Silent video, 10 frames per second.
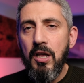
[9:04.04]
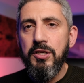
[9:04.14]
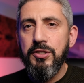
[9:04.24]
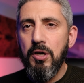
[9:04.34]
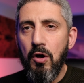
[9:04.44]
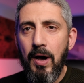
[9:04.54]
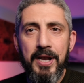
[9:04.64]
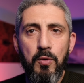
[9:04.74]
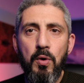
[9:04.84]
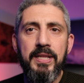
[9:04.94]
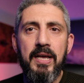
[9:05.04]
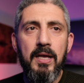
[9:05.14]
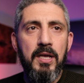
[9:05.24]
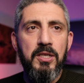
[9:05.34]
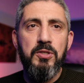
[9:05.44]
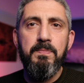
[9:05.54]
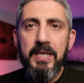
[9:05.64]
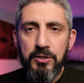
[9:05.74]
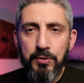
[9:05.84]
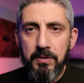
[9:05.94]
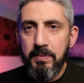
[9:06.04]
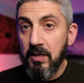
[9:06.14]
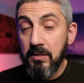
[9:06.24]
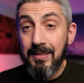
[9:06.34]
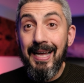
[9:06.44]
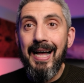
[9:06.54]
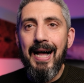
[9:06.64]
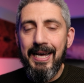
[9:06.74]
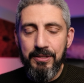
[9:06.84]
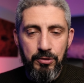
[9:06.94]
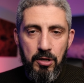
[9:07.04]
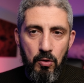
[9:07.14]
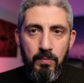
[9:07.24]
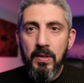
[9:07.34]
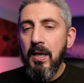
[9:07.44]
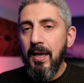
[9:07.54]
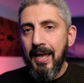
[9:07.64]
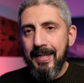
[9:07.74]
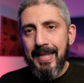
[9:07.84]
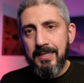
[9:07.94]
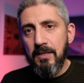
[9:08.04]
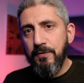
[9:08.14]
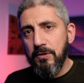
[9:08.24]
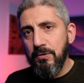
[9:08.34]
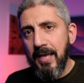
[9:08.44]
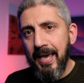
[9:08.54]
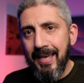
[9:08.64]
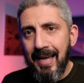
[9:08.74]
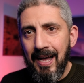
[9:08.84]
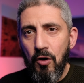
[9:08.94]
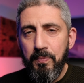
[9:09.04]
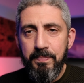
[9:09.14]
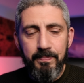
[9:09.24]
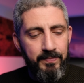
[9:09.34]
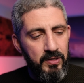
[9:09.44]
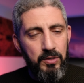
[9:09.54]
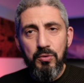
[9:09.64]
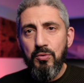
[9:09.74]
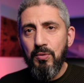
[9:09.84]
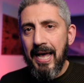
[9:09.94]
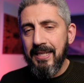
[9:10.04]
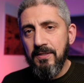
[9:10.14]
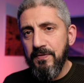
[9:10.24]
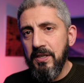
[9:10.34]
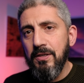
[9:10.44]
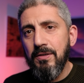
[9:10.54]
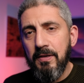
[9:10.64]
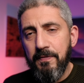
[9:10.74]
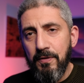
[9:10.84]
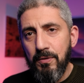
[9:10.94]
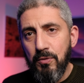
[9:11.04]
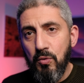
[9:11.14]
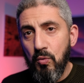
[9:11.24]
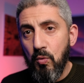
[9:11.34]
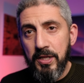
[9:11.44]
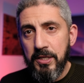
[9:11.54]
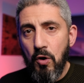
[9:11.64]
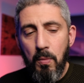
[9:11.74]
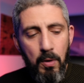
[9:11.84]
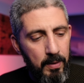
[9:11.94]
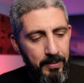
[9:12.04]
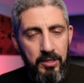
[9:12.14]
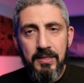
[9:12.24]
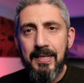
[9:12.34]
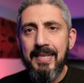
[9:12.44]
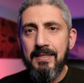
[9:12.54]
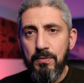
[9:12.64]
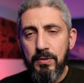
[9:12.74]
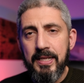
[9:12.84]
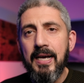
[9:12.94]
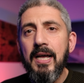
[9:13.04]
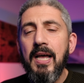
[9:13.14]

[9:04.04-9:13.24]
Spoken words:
so I don't want to speak to it because I don't know. That's it for today. I hope you liked this video. If you want to know more about this lens, if you want to